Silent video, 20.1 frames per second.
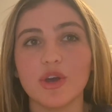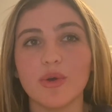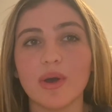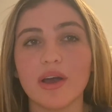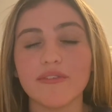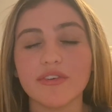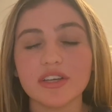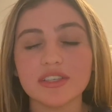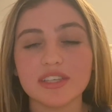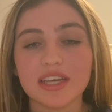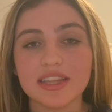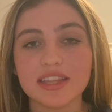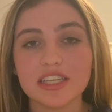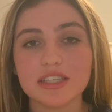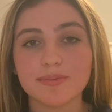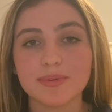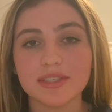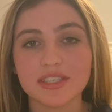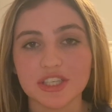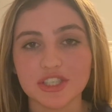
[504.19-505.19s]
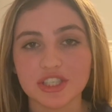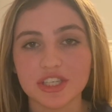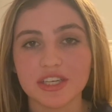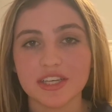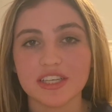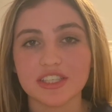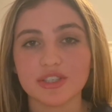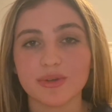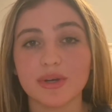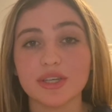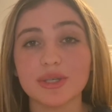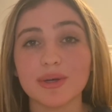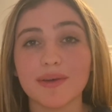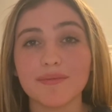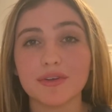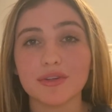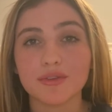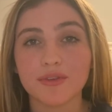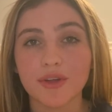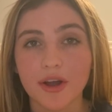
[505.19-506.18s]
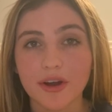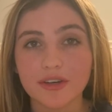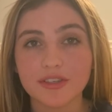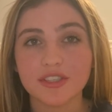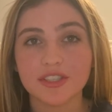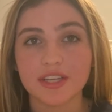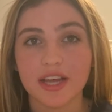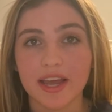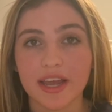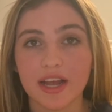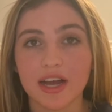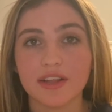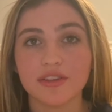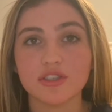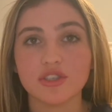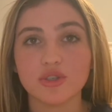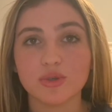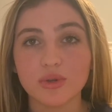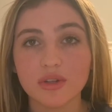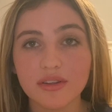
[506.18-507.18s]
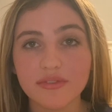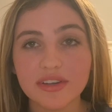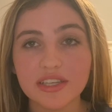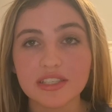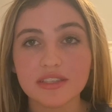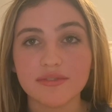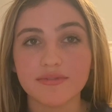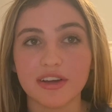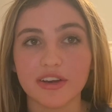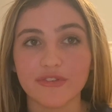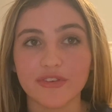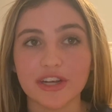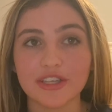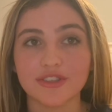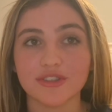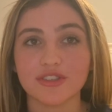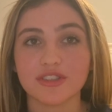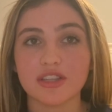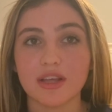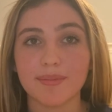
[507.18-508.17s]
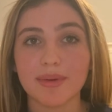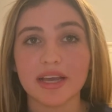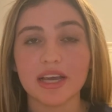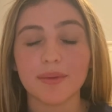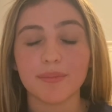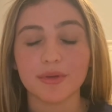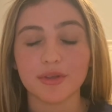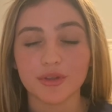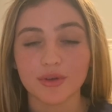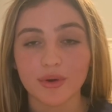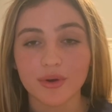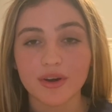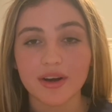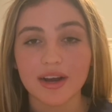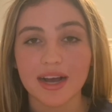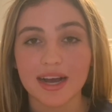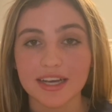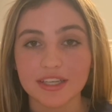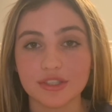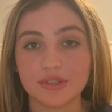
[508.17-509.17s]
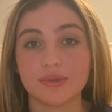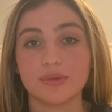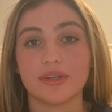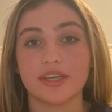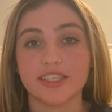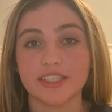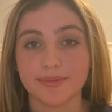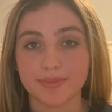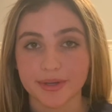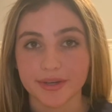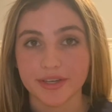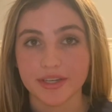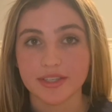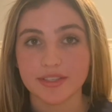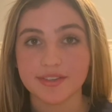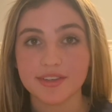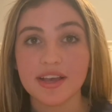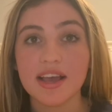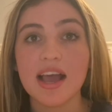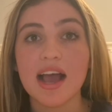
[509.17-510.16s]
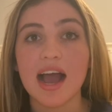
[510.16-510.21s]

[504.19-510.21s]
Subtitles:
Whoever is in this position is going to have a large say on the school events and fundraisers that make up your high school experience.